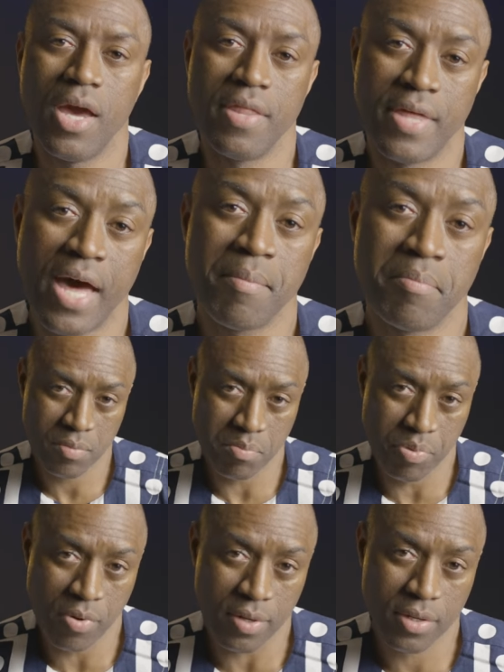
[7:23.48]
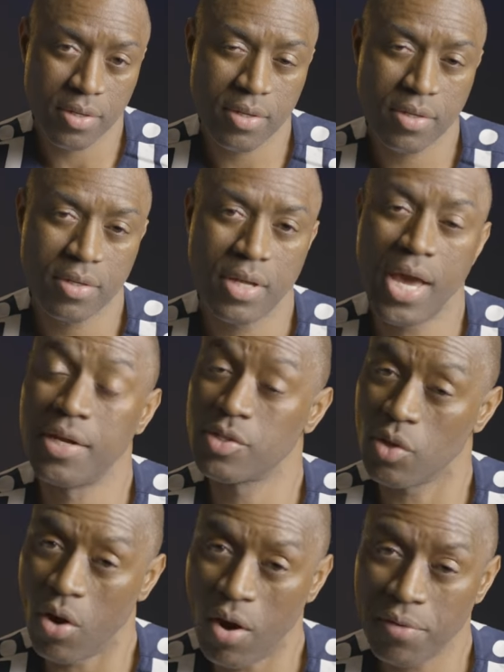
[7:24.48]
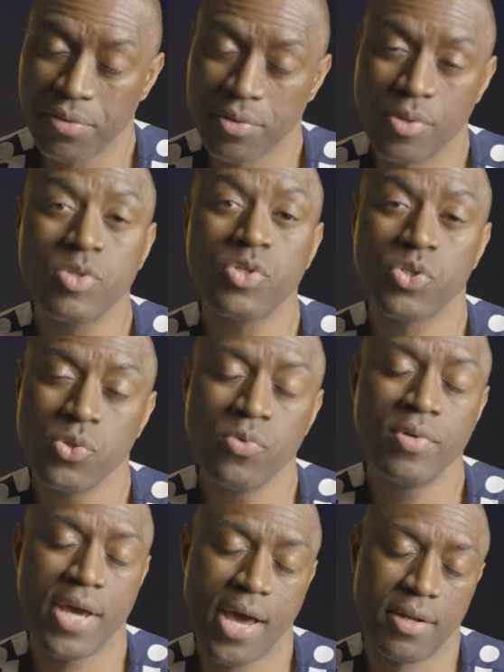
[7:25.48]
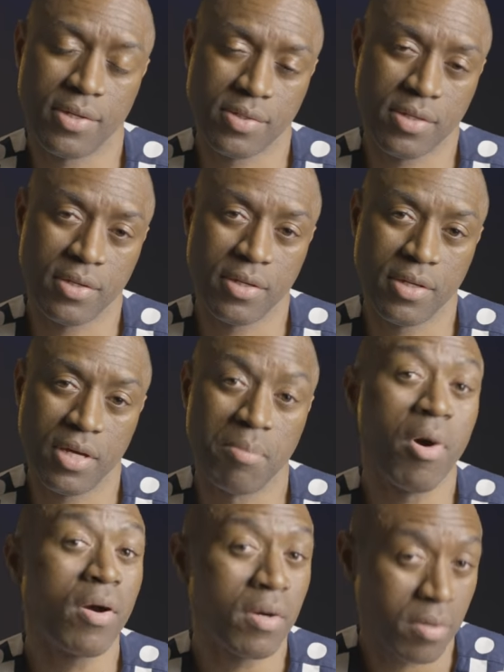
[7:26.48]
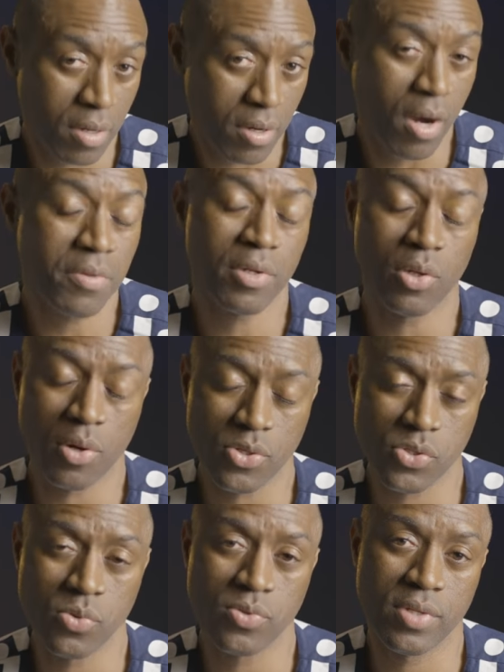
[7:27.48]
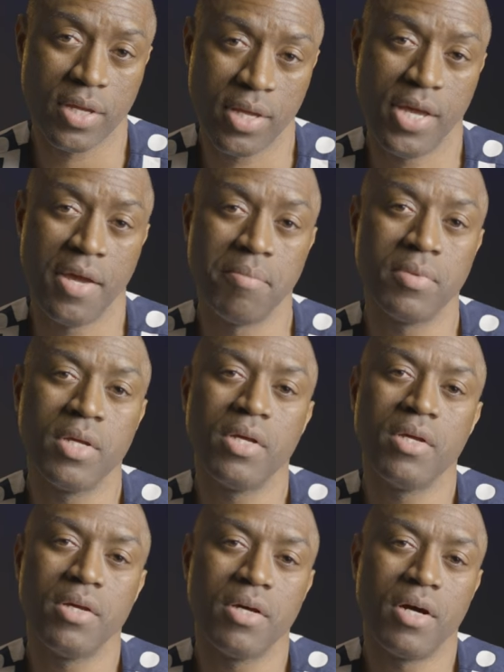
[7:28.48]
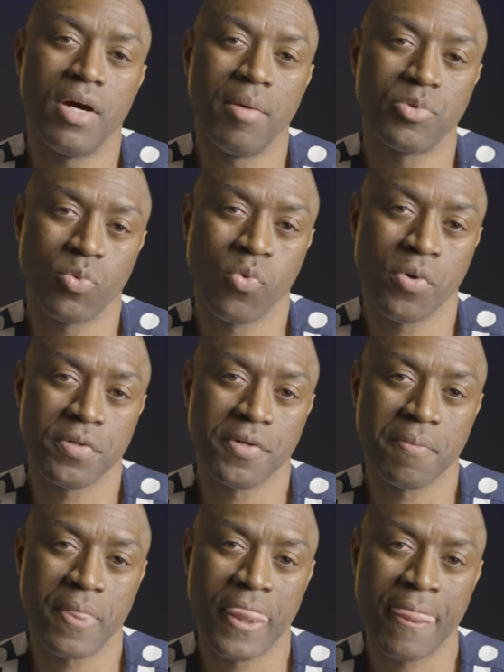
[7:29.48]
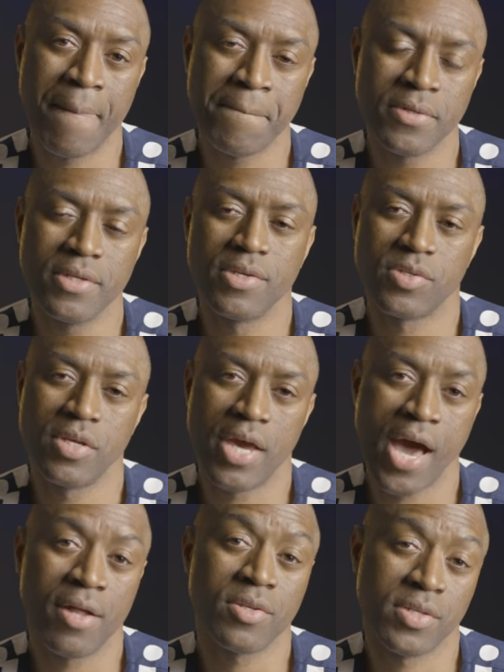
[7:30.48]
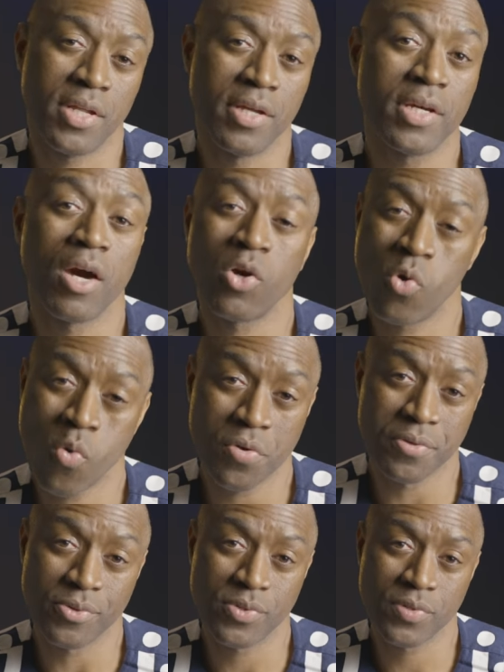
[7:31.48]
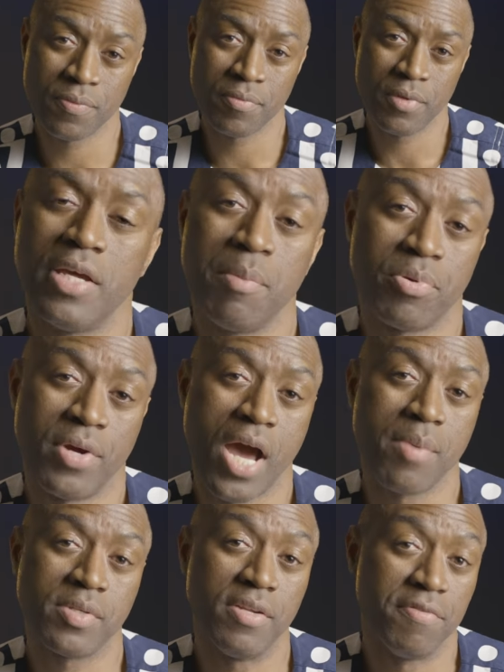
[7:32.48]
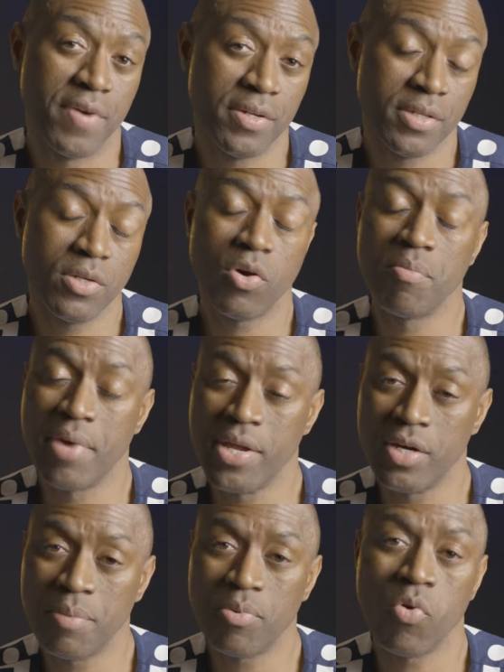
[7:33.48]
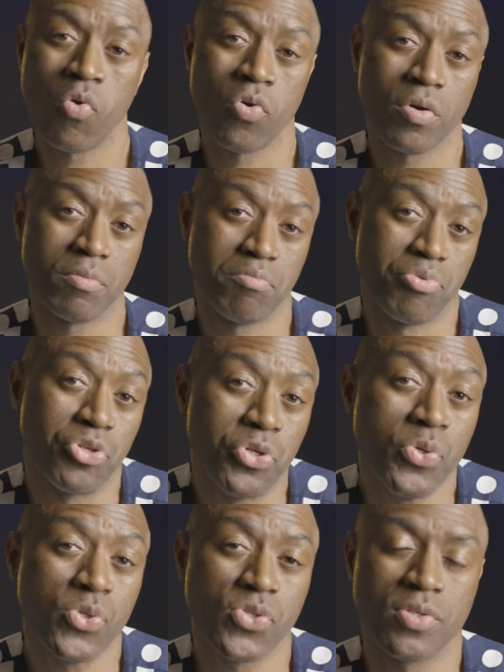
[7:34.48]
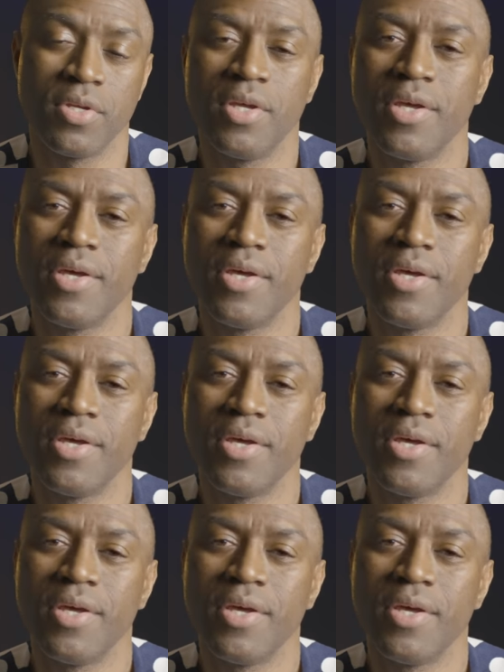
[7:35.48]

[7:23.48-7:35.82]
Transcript: And that book and its author sued Alex Haley among other lawsuits that came toward him. You see, Alex Haley cut corners. He perhaps invented or made up or produced